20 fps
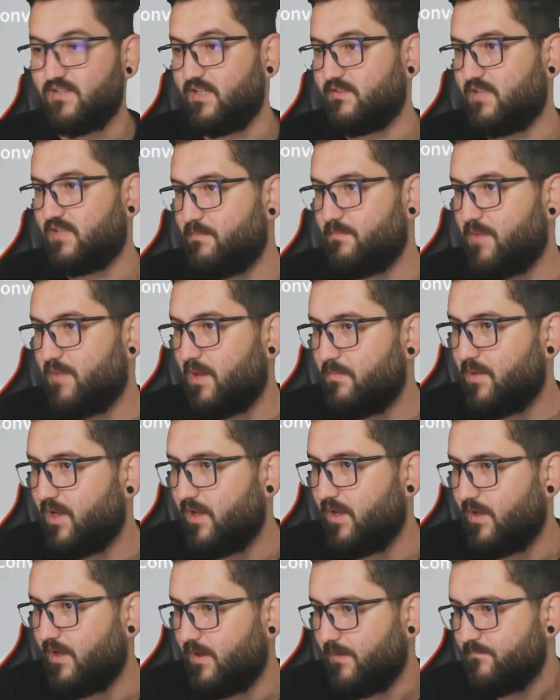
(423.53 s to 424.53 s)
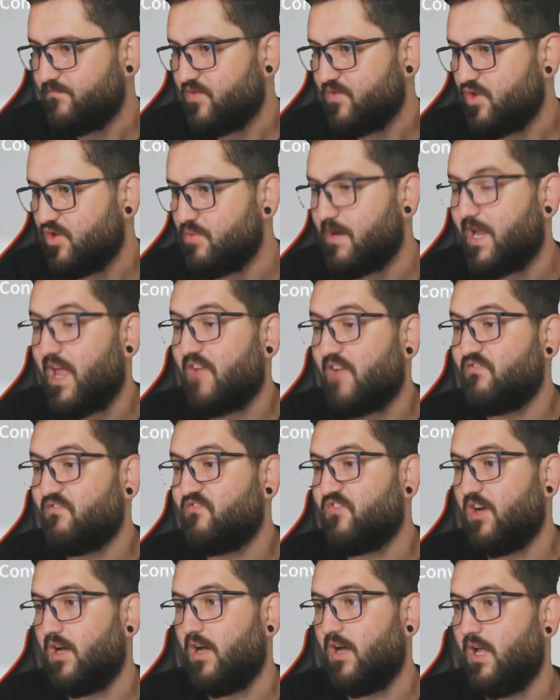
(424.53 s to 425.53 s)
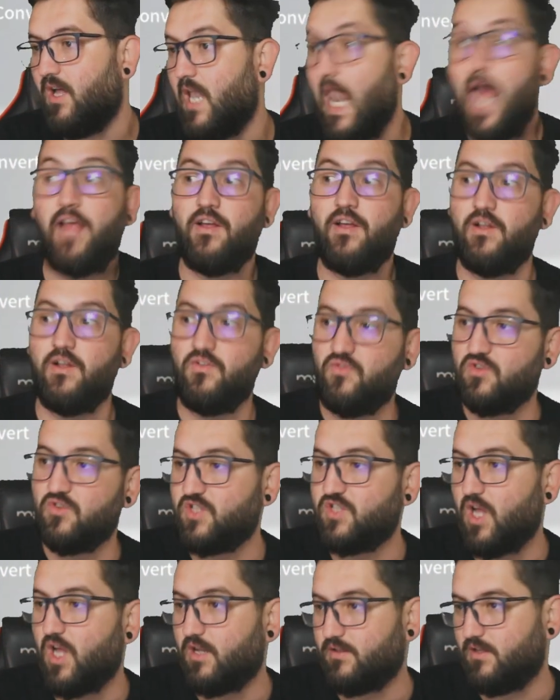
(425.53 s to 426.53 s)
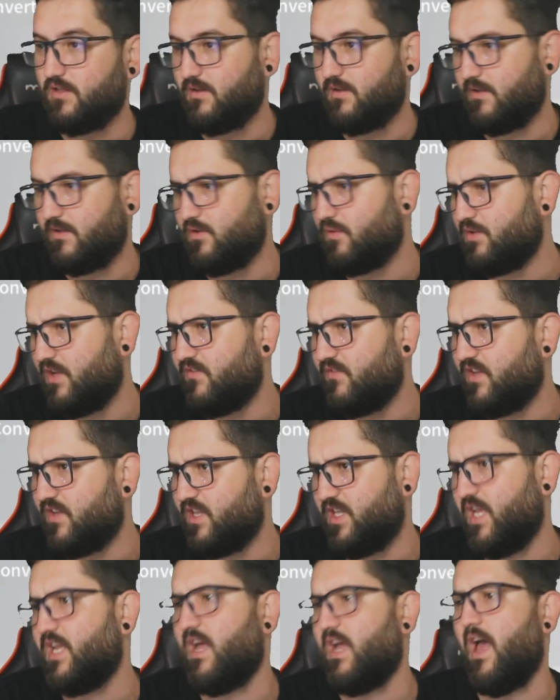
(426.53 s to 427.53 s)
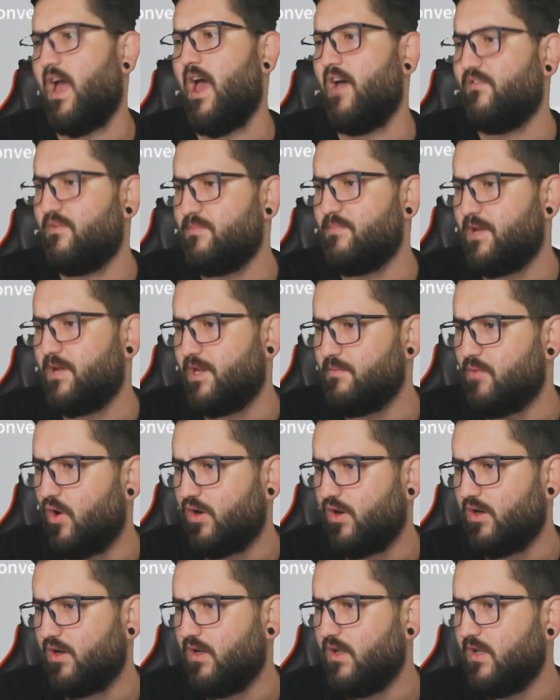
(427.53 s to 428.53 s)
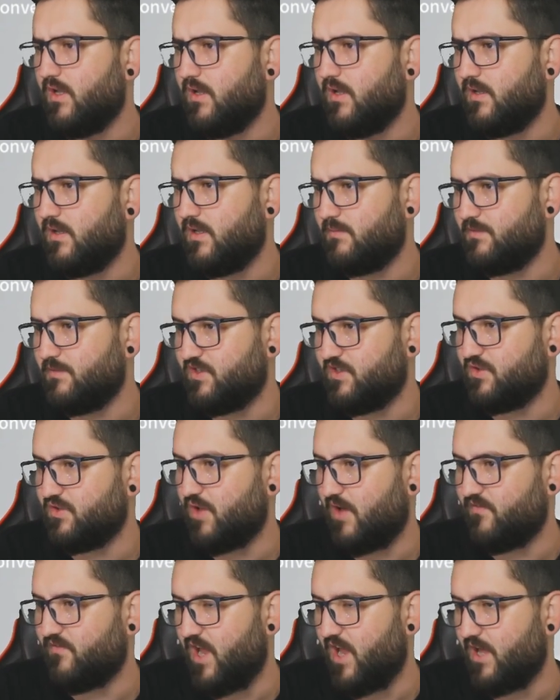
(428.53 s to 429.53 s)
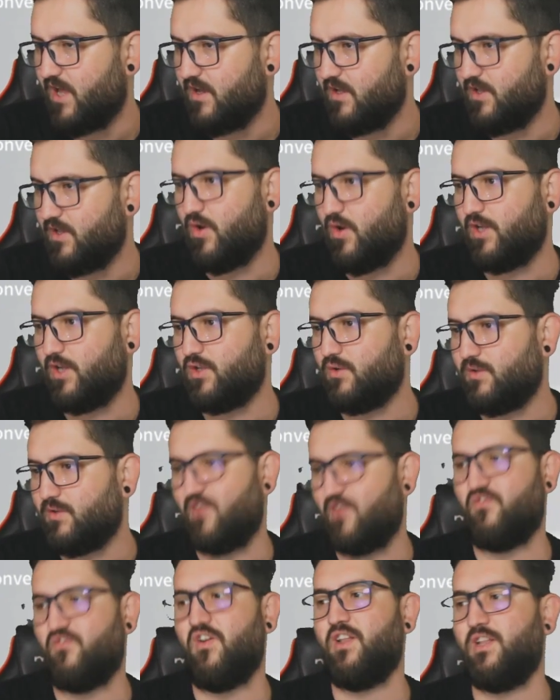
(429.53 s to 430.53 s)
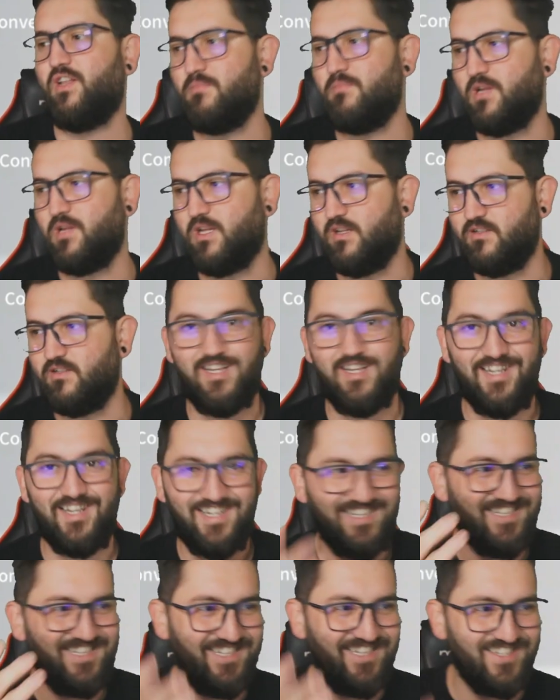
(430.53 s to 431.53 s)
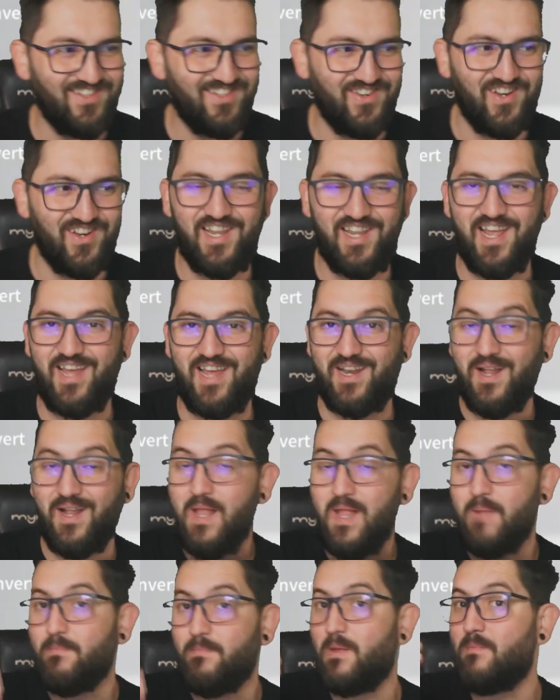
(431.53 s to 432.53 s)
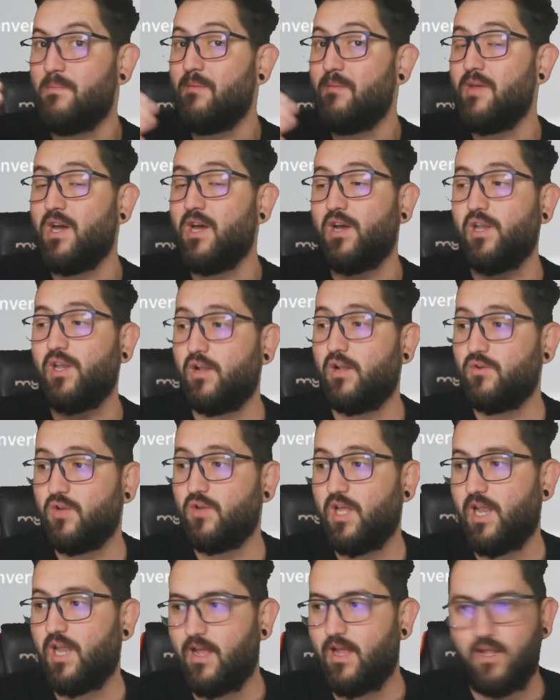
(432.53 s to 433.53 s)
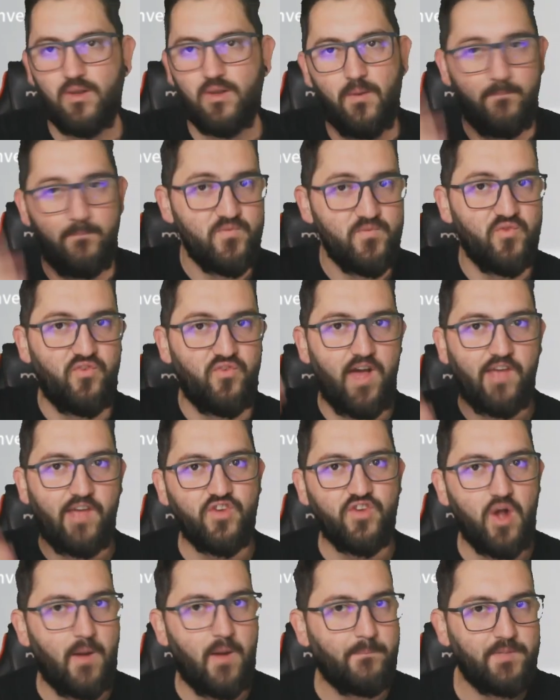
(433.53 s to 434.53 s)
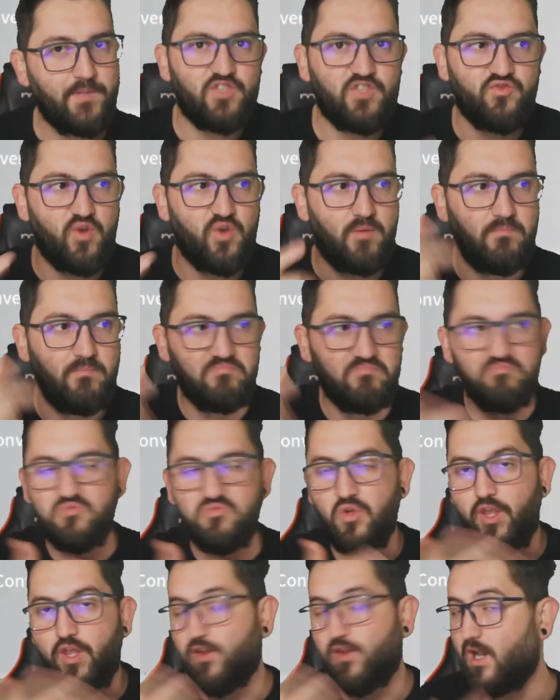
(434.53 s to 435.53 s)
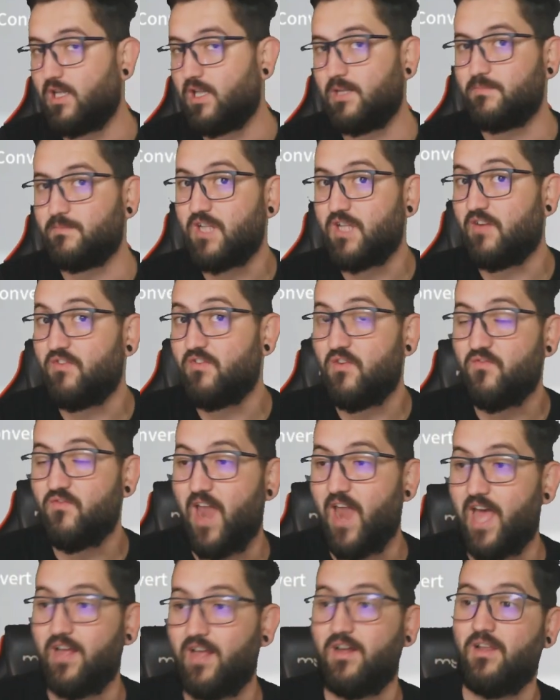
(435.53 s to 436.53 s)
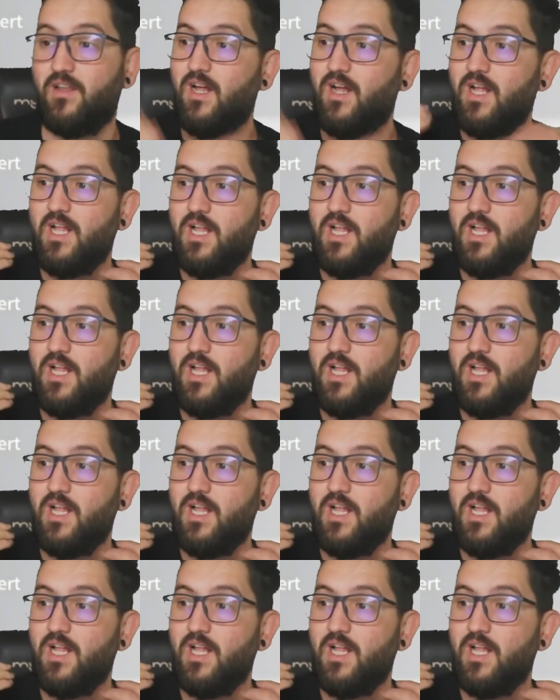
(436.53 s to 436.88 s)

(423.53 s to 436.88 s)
Let's say maybe you might have Langle for starters. I don't even think I have him anymore. Let me see, do I have Langle? No, I don't. I fed him because I didn't really care. But maybe early on you get like, I don't know, 5 copies from doing random stuff of Langle.